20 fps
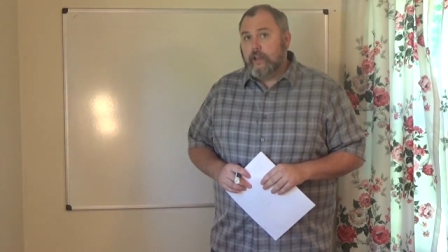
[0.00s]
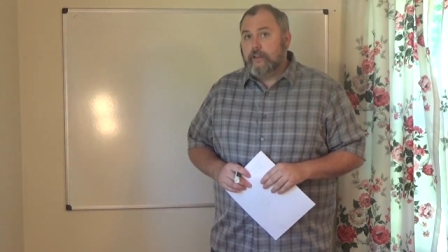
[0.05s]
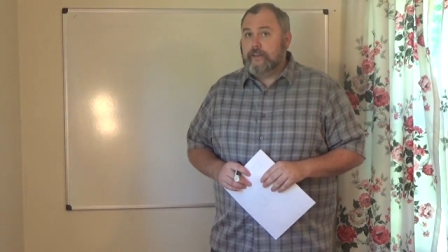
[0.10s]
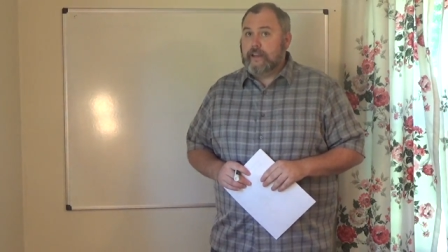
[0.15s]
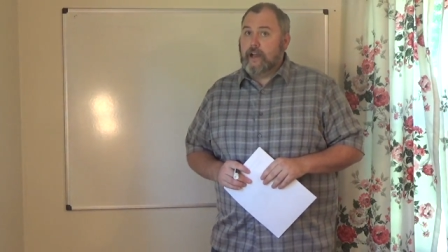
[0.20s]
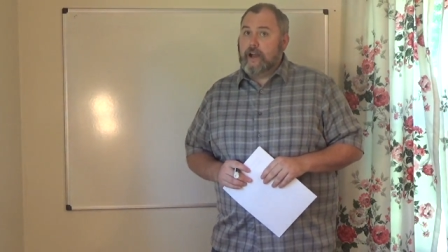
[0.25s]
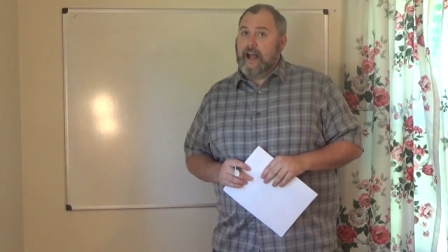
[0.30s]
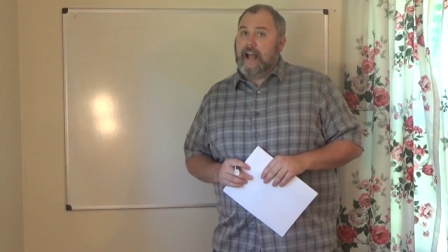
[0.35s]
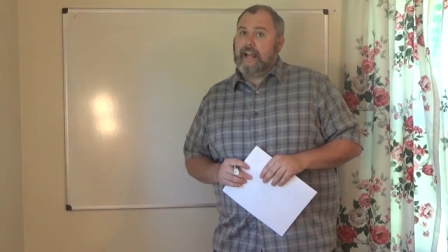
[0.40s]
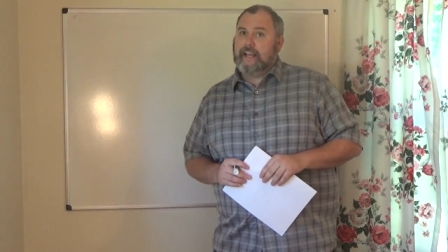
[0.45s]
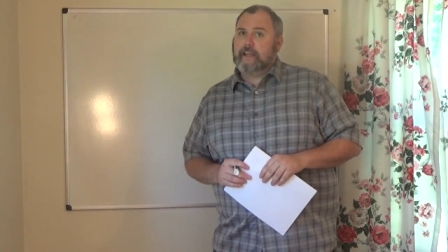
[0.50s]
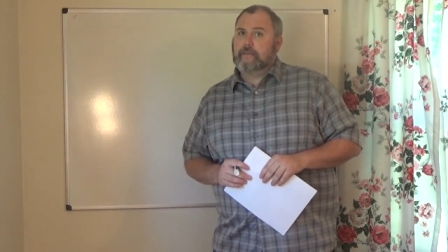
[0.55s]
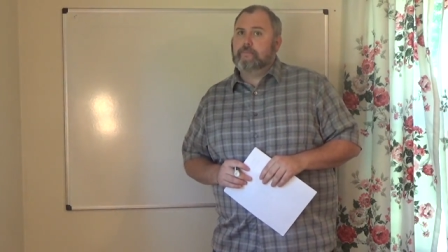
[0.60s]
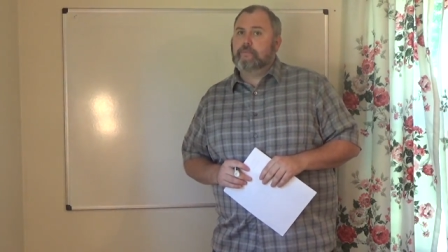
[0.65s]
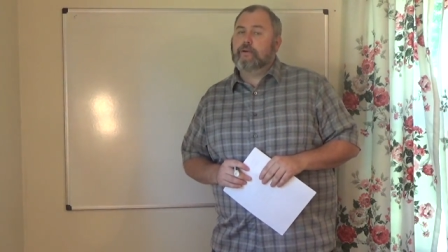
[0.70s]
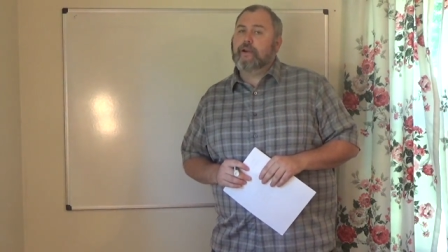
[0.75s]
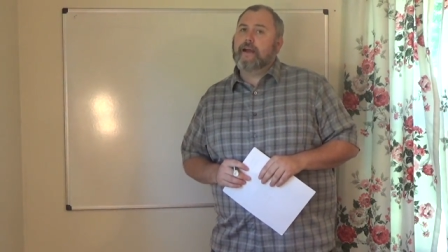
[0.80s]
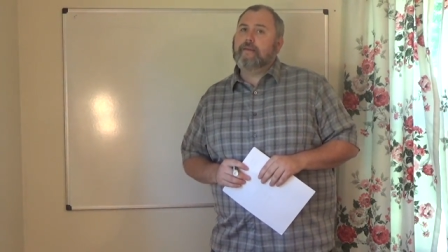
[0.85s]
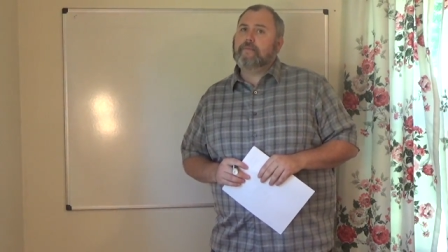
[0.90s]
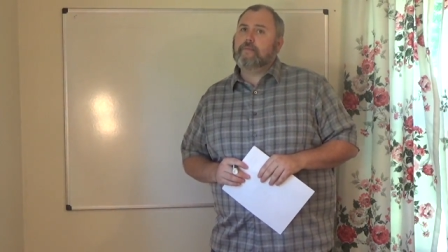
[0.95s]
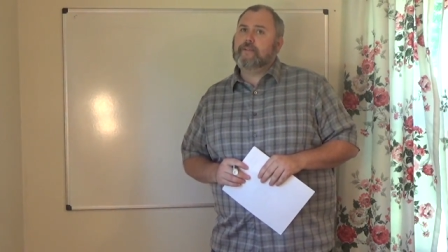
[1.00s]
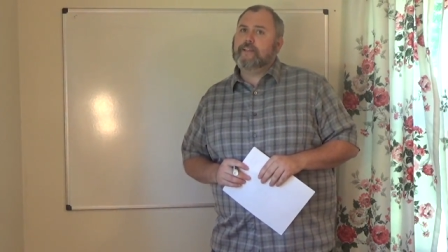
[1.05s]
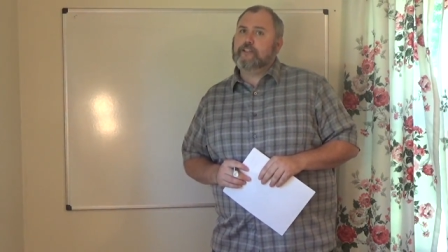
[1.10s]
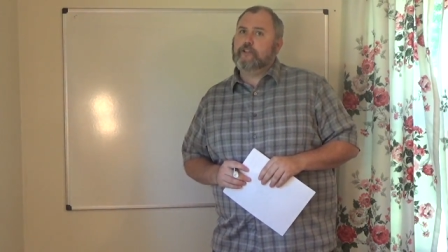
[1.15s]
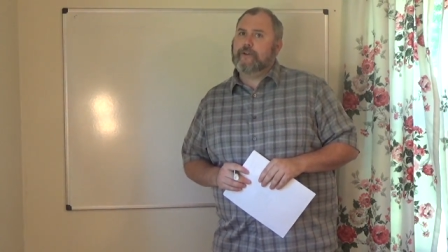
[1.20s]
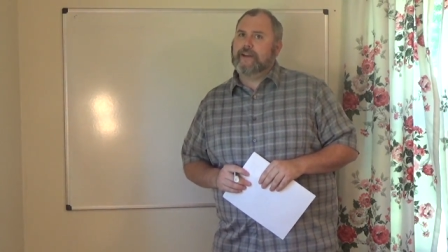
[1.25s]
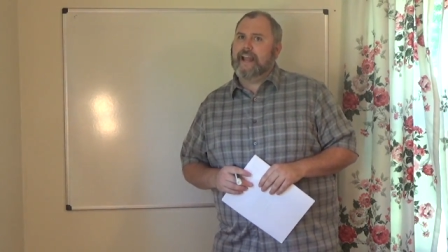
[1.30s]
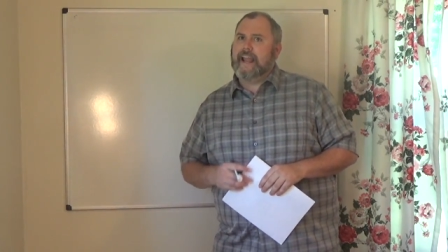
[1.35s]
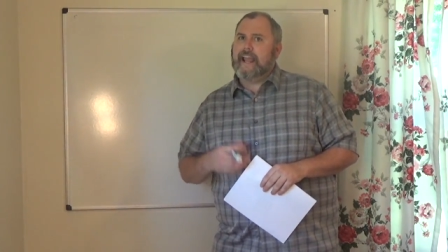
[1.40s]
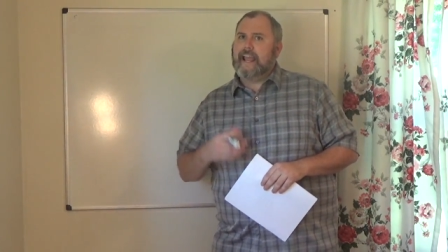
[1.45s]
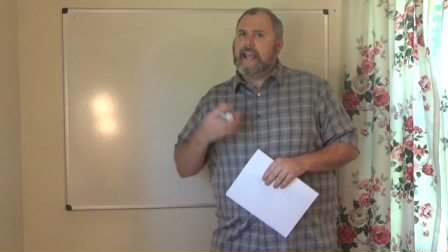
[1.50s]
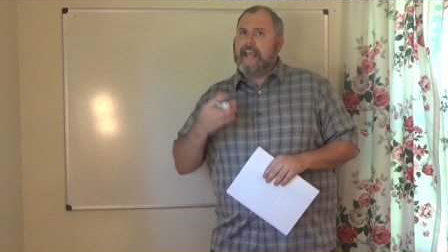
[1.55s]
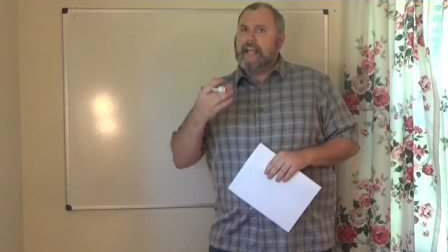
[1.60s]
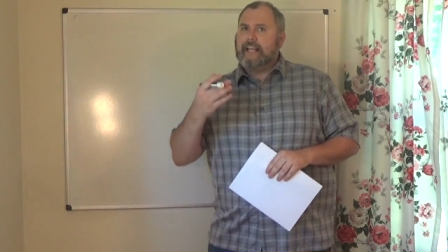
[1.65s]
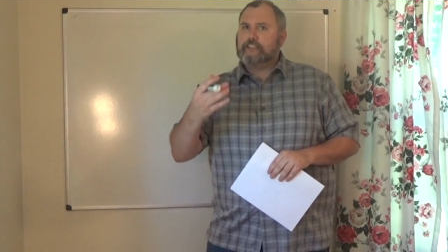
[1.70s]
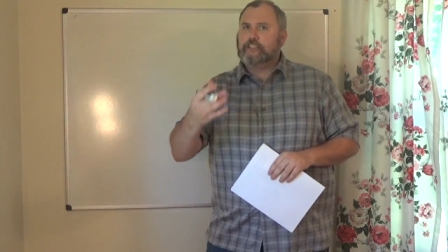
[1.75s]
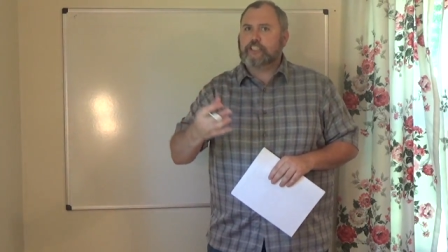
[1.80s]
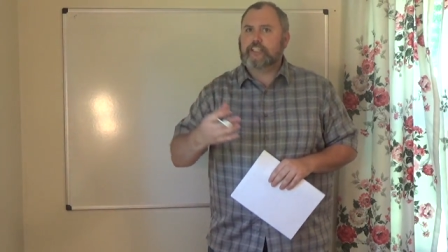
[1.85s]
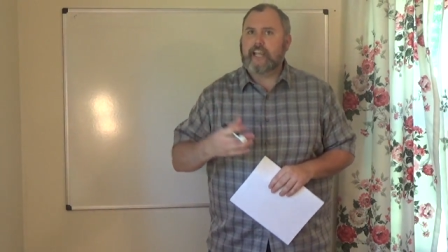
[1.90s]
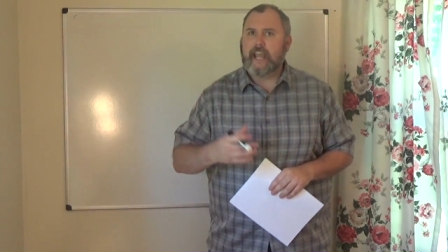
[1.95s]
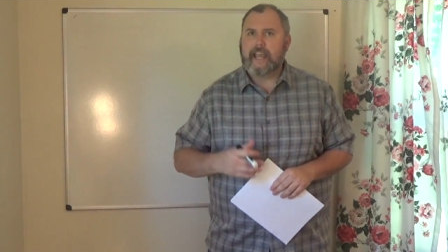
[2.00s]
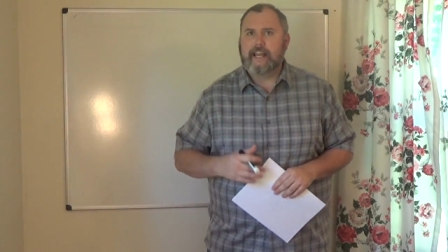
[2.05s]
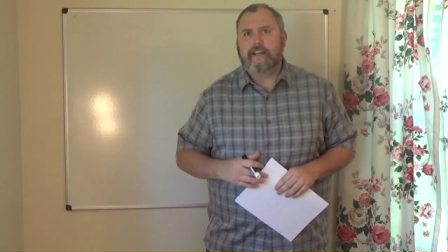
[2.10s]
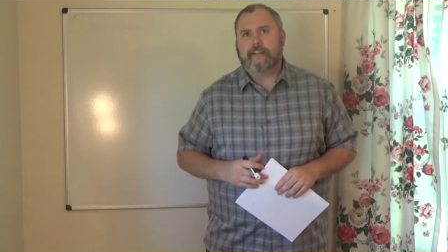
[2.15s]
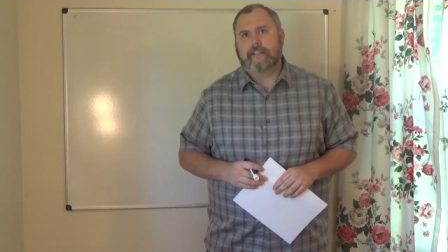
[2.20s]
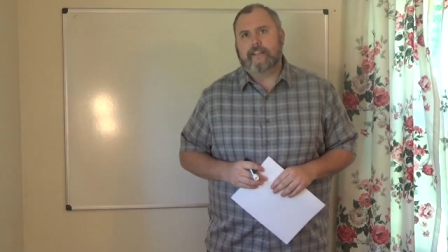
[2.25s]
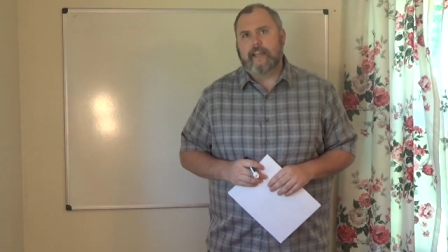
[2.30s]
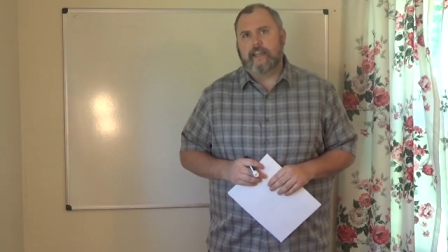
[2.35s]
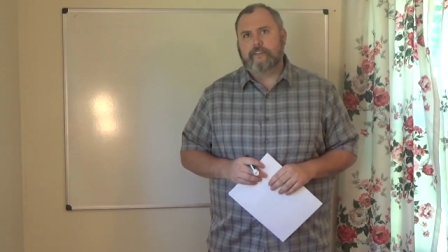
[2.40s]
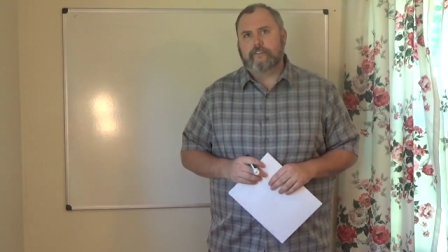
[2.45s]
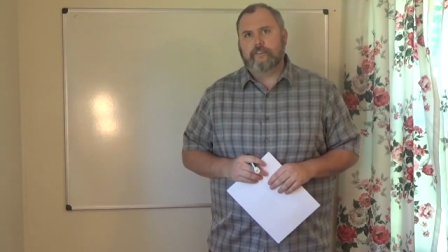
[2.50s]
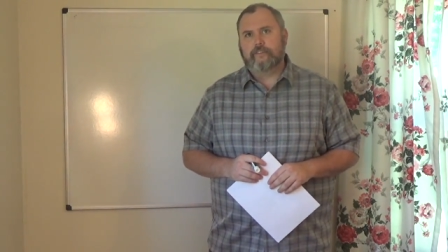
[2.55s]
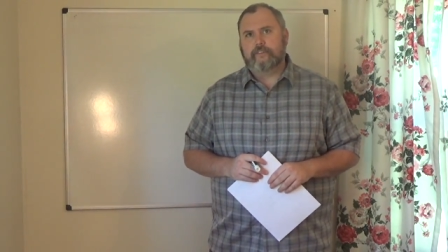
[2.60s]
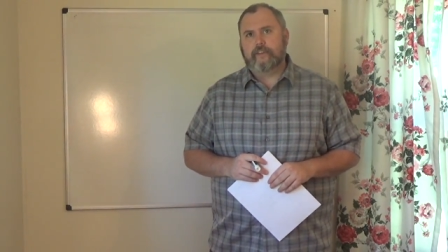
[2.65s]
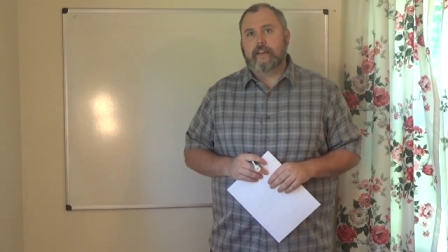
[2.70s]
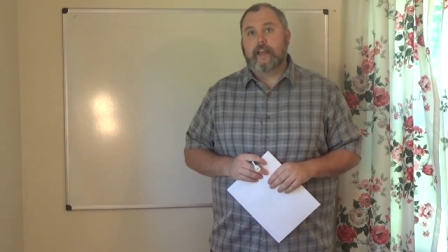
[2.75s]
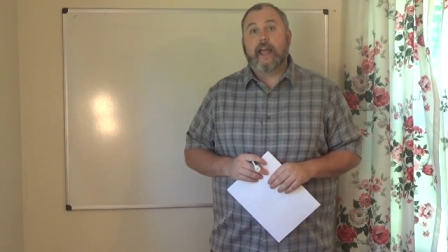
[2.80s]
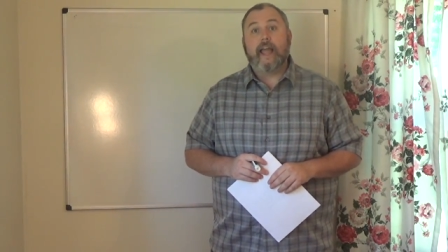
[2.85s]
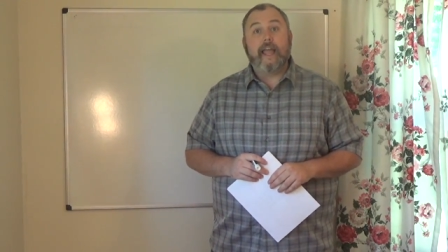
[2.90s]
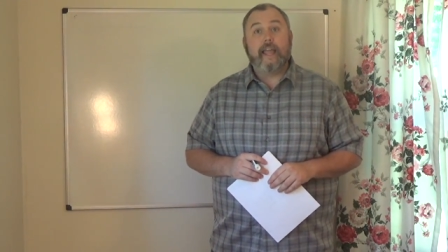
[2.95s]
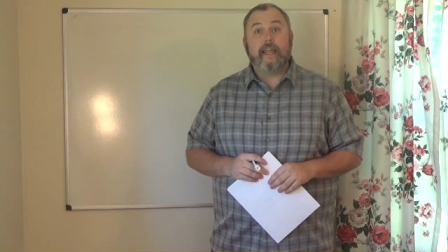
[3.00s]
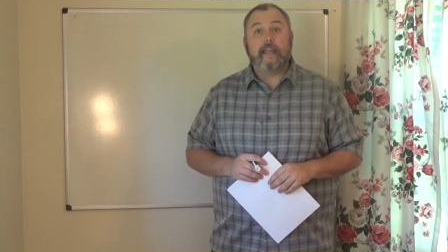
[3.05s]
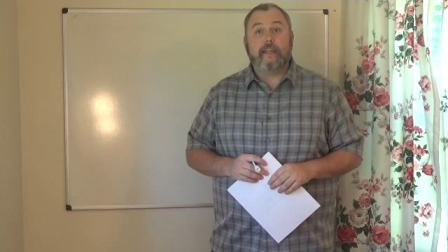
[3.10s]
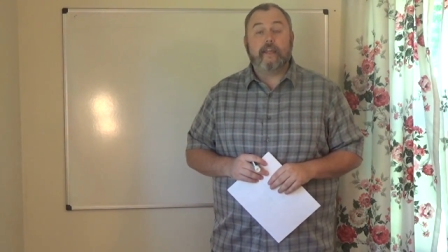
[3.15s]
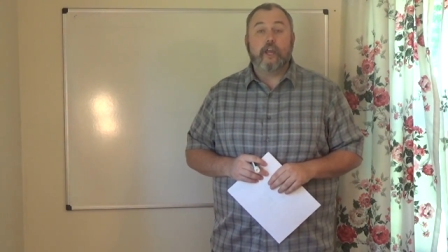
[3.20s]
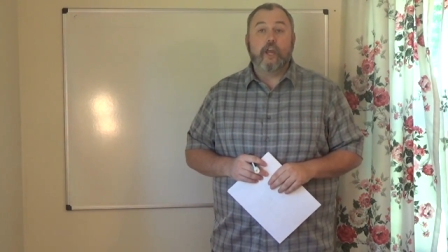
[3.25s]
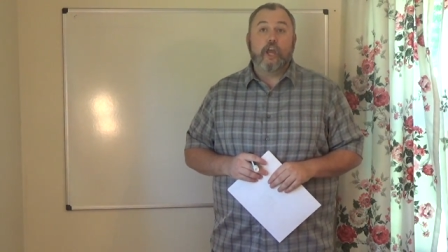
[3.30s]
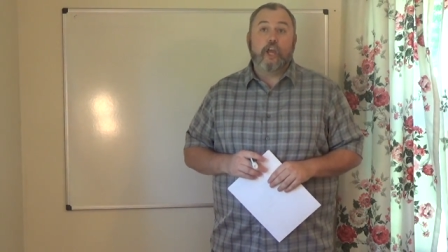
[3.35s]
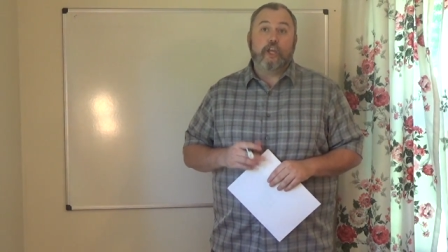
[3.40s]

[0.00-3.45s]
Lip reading: Now, I could probably do an educated guess and say, hey,